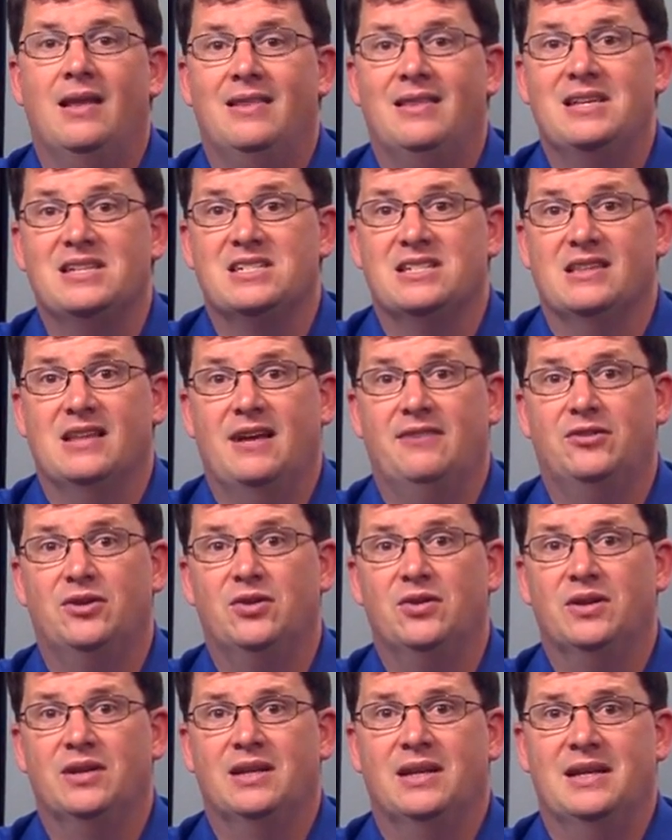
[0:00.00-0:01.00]
This
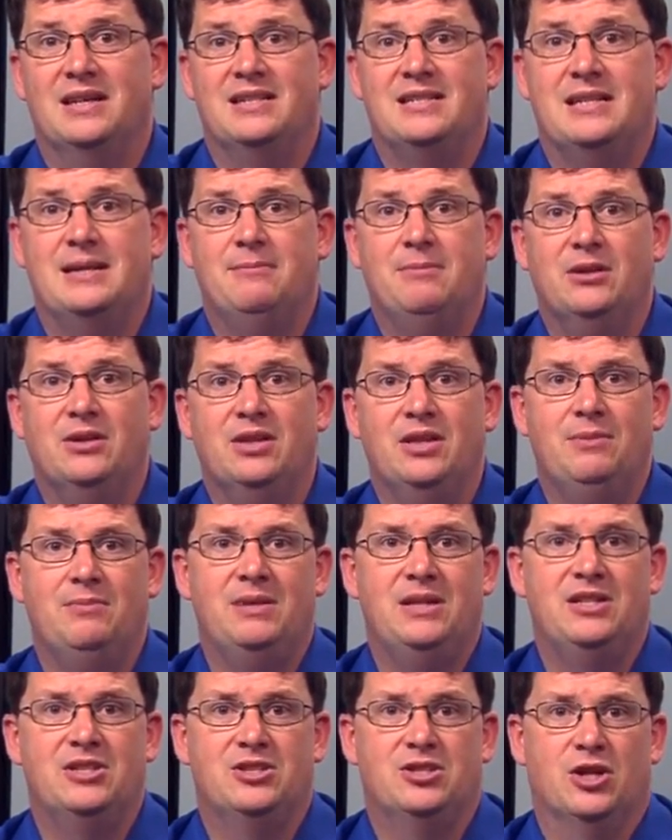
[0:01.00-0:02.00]
level can typically
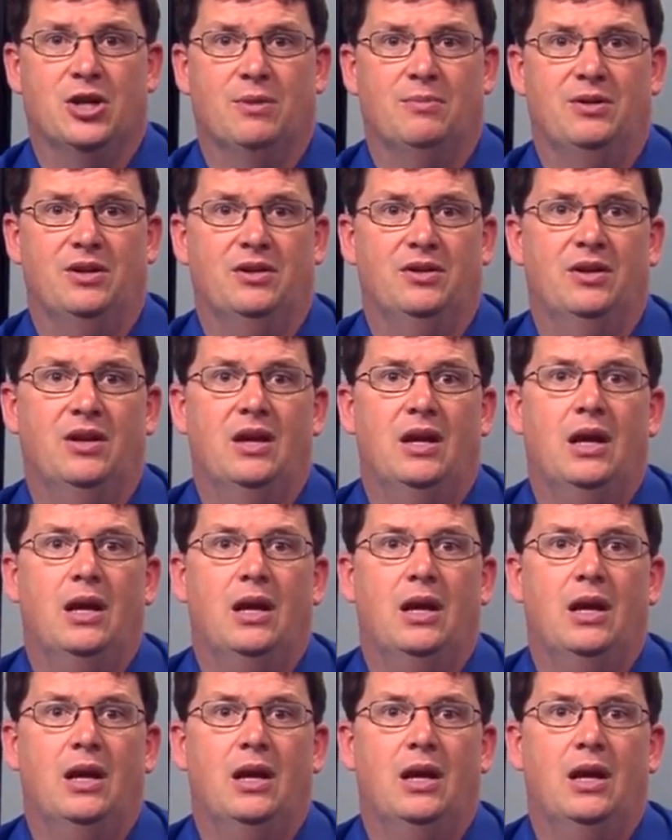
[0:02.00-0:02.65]
be determined